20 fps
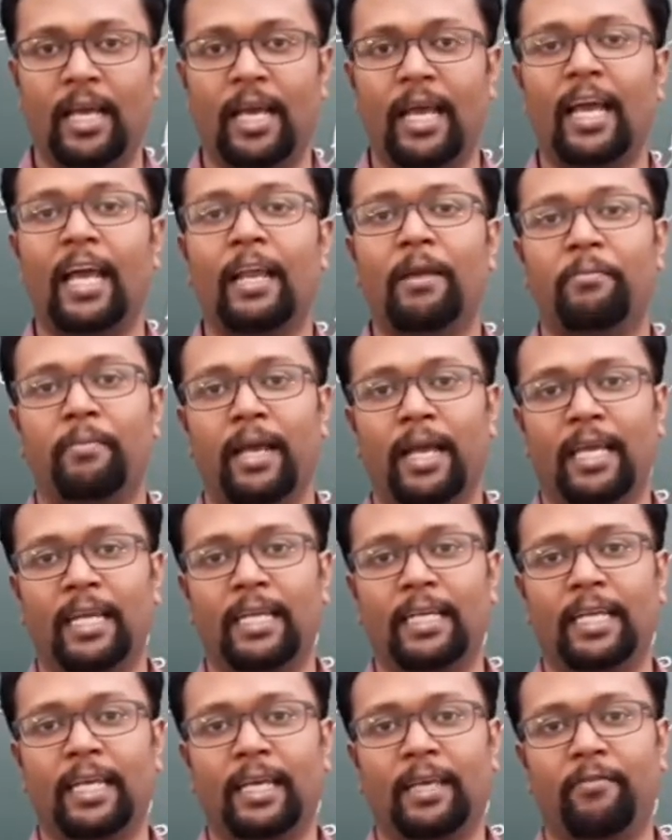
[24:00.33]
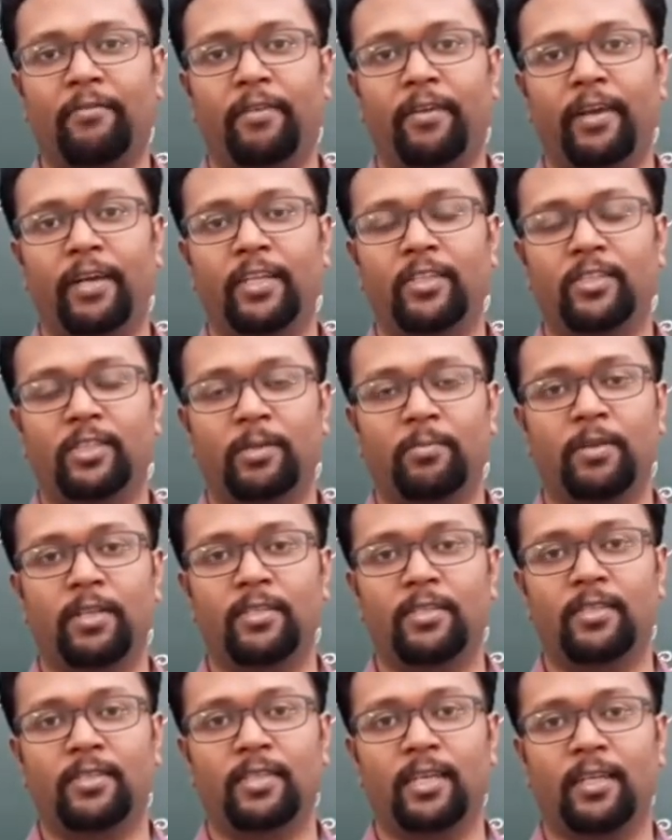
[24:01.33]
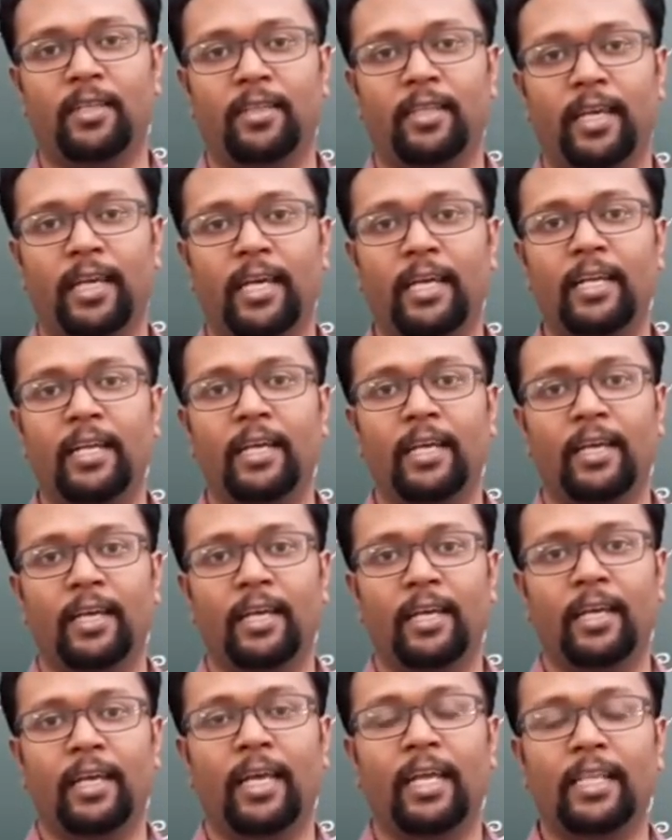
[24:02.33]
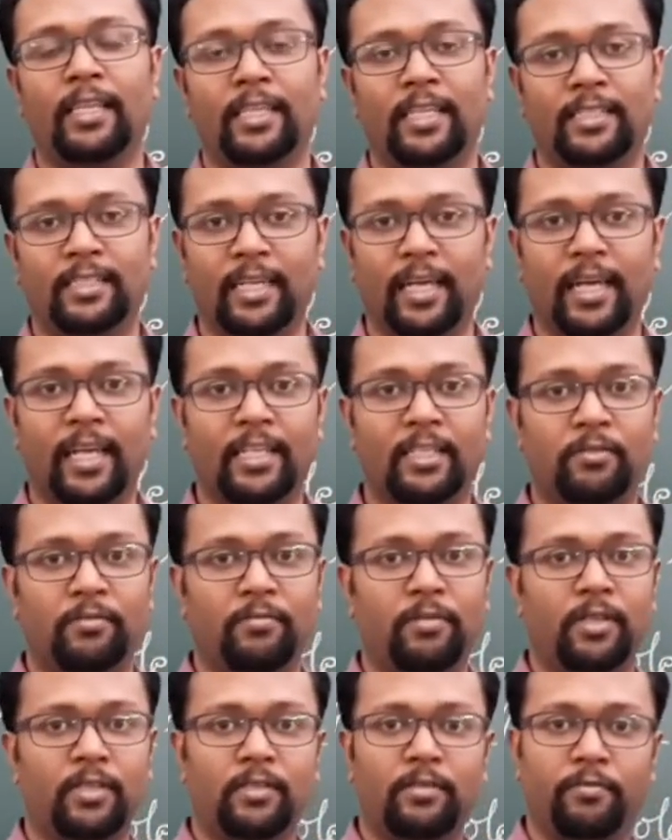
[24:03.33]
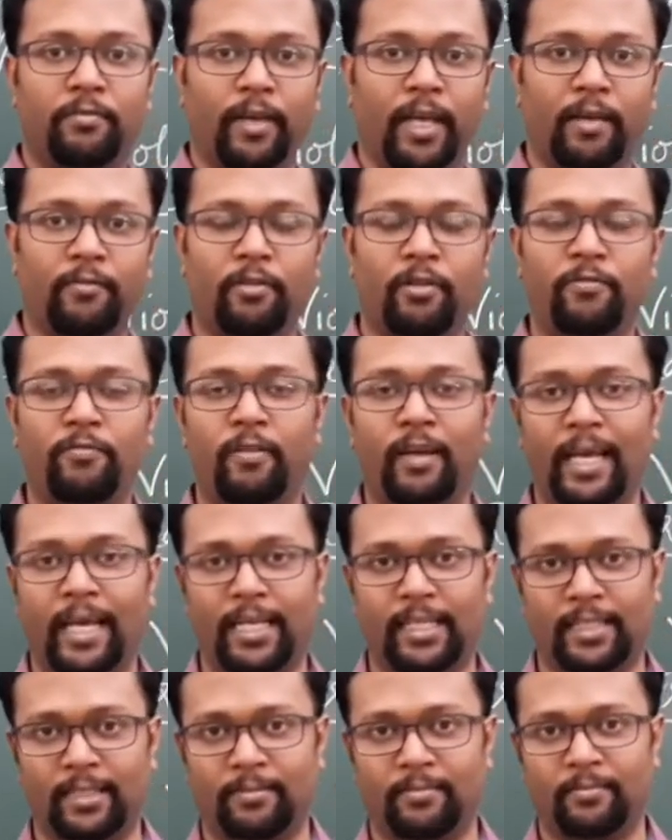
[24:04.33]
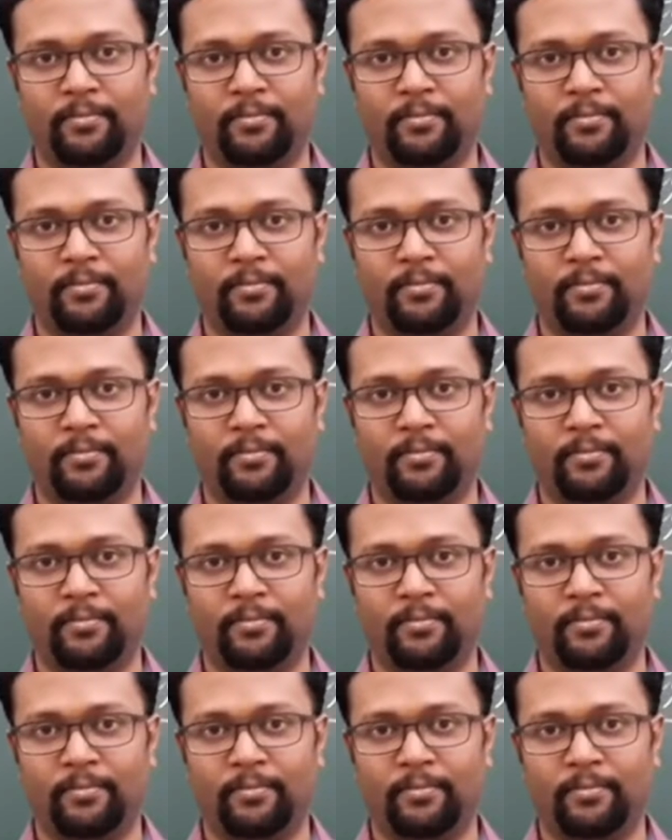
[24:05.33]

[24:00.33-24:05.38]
and magnetic disturbances are there in the transverse wave of light.